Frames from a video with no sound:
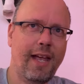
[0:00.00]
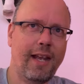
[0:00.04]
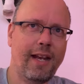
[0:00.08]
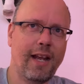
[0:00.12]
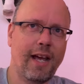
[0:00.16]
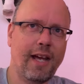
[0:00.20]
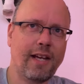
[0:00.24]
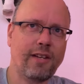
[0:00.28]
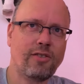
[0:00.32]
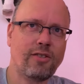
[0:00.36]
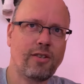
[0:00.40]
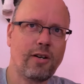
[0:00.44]

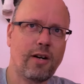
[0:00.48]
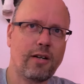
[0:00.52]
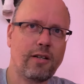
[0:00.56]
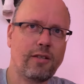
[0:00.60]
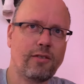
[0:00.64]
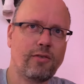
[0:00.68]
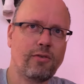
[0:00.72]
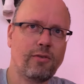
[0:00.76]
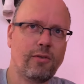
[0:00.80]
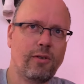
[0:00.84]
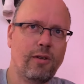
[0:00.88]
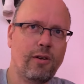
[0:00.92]
I
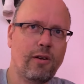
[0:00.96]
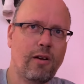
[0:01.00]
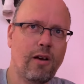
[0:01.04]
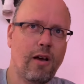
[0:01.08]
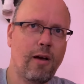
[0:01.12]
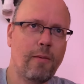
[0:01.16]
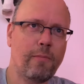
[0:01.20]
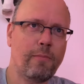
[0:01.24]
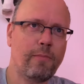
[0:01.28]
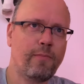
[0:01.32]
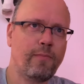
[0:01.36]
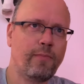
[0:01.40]
started to look
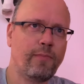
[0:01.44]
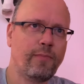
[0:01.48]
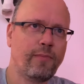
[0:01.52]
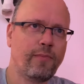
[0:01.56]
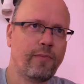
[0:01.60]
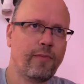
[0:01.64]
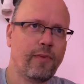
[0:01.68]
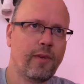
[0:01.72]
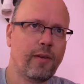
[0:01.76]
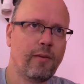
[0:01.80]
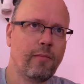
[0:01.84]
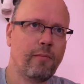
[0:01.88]
up
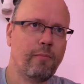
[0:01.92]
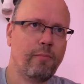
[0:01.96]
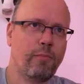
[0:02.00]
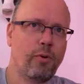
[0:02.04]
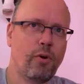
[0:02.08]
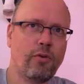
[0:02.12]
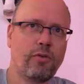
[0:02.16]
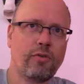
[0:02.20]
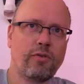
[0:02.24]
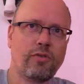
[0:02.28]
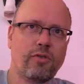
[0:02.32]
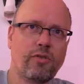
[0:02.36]

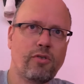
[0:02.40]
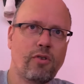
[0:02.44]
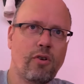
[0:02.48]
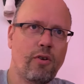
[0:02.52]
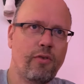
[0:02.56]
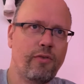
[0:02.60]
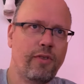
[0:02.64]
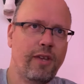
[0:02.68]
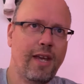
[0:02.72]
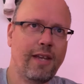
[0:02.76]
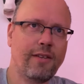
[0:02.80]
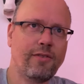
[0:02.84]
books
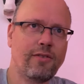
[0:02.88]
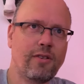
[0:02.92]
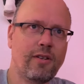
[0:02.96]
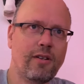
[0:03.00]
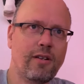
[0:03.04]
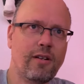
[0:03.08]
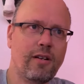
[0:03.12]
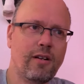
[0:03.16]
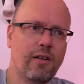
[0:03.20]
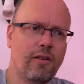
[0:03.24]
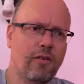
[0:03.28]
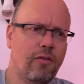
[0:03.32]
on the
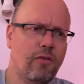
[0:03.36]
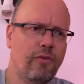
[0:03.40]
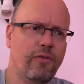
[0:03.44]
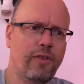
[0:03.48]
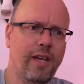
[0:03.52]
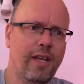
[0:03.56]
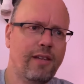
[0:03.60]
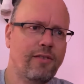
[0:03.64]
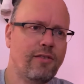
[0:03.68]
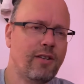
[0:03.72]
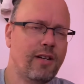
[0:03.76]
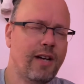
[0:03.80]

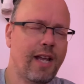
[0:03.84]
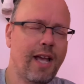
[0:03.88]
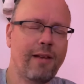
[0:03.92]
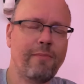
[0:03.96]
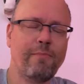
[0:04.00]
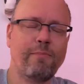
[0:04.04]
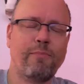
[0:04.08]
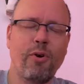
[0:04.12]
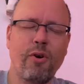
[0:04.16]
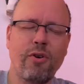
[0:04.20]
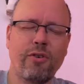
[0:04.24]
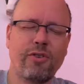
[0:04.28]

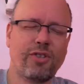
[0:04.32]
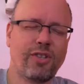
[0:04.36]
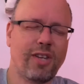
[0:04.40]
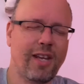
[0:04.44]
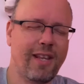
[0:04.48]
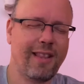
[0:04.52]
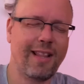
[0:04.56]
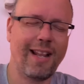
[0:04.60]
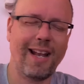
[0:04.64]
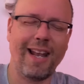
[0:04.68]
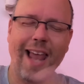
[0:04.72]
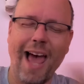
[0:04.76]
internet, books
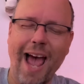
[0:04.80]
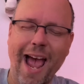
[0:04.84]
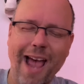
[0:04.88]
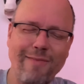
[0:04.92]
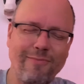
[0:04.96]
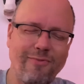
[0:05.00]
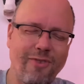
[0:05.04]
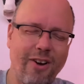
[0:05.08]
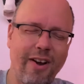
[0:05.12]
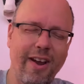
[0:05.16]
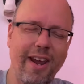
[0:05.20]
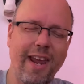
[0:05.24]
in the
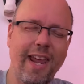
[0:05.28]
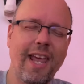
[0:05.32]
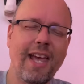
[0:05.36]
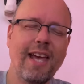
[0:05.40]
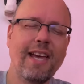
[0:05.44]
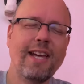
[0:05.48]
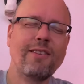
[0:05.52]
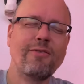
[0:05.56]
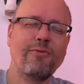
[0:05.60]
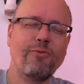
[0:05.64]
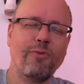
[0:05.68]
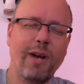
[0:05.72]
library,
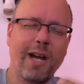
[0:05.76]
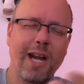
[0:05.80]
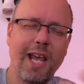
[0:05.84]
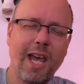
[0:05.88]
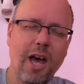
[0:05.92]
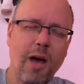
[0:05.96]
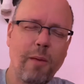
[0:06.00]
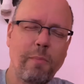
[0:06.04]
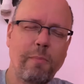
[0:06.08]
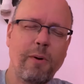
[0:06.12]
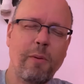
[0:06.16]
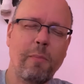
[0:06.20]
reading
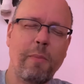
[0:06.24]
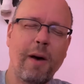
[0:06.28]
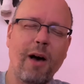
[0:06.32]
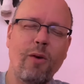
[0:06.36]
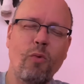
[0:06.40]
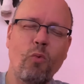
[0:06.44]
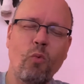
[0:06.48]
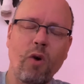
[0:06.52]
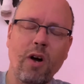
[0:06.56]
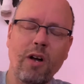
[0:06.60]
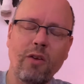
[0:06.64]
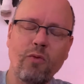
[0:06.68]
up
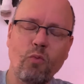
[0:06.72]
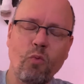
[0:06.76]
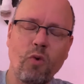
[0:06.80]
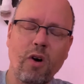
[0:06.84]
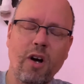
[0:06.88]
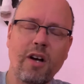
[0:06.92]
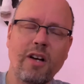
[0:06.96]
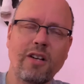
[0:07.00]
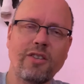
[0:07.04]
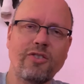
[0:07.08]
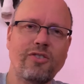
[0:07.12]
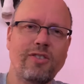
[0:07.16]
about what
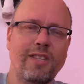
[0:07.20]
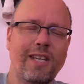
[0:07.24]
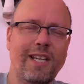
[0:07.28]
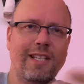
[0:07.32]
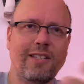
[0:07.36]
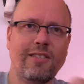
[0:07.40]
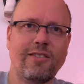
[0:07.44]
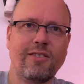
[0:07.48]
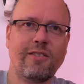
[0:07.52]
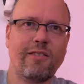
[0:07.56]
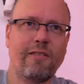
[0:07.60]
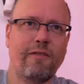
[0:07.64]
was
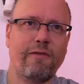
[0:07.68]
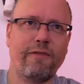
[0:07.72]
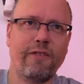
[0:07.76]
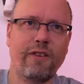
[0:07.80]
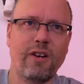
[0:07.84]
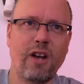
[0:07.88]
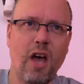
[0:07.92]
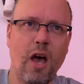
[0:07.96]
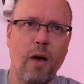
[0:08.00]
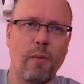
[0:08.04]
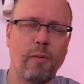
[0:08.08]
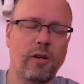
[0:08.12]
this
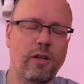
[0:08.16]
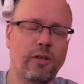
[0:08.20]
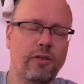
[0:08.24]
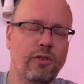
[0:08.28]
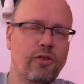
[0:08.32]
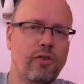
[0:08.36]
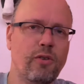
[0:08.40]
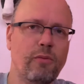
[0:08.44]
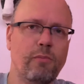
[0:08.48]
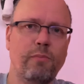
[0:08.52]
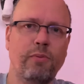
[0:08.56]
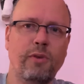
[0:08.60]
phenomenon,
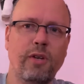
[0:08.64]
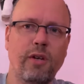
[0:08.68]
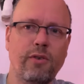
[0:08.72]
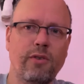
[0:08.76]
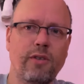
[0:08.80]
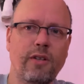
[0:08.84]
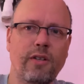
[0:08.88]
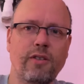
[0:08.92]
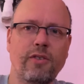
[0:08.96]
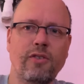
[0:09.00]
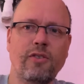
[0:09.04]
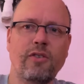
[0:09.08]

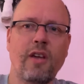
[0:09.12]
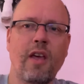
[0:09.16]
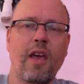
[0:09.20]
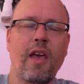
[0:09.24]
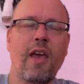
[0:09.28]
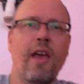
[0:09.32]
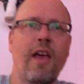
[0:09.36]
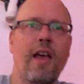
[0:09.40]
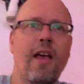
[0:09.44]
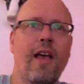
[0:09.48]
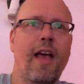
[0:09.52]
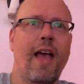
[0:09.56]
computers.
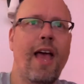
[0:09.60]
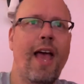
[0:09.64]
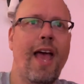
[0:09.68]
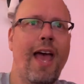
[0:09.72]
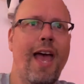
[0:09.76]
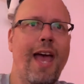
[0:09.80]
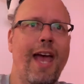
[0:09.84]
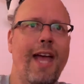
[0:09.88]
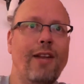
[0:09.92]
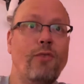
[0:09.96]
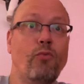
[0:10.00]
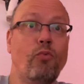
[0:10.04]

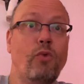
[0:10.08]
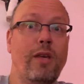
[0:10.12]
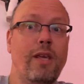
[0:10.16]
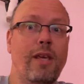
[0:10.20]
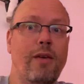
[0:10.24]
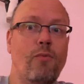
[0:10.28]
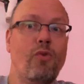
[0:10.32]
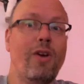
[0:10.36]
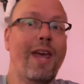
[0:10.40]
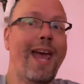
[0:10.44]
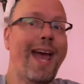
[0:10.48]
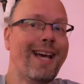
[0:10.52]
And
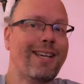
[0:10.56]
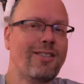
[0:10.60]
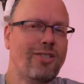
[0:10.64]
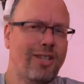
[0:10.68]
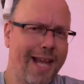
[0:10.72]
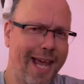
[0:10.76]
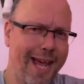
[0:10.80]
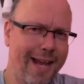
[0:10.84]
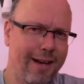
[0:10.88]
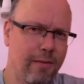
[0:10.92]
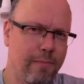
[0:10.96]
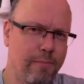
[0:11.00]
we
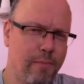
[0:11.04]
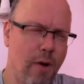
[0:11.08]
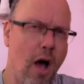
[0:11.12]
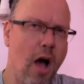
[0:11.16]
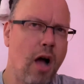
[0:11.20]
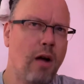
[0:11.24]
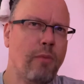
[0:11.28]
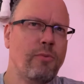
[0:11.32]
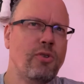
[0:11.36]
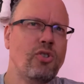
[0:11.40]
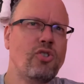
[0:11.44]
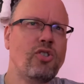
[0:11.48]
actually had a
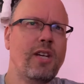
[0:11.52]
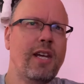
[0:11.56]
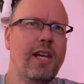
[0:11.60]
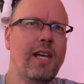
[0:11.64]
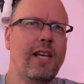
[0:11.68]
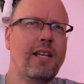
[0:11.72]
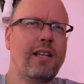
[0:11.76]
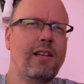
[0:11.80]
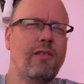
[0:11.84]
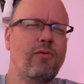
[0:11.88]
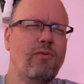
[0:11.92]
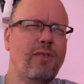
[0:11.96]
Pong
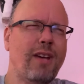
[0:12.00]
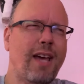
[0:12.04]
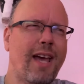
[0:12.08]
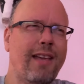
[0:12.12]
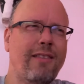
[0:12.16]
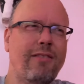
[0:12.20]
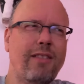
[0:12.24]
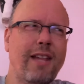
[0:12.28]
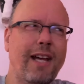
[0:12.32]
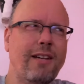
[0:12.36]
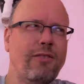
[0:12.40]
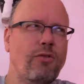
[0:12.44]
machine.
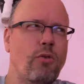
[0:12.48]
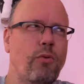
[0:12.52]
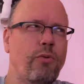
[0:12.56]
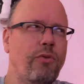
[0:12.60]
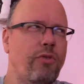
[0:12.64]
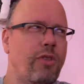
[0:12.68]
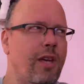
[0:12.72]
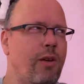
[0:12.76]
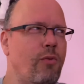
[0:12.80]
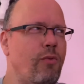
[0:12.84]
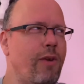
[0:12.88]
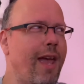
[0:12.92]
I don't
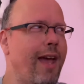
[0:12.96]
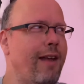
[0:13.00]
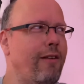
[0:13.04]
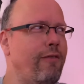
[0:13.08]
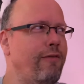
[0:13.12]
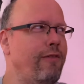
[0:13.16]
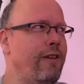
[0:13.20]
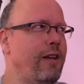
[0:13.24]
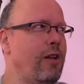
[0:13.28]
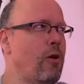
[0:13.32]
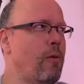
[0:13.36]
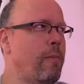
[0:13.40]
think we had a
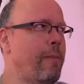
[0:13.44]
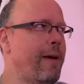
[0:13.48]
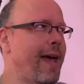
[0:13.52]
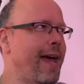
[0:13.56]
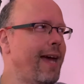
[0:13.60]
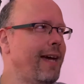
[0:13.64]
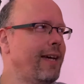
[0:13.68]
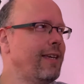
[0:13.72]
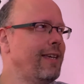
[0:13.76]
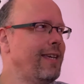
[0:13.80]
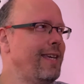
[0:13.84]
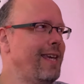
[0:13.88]
video
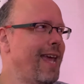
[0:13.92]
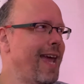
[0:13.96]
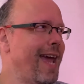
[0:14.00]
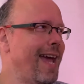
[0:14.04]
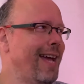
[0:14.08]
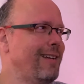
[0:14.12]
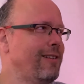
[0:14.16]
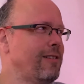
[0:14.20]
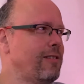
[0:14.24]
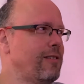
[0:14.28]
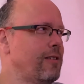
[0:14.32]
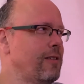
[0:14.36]
pack
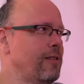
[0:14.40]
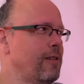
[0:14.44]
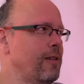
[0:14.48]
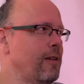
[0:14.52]
yet,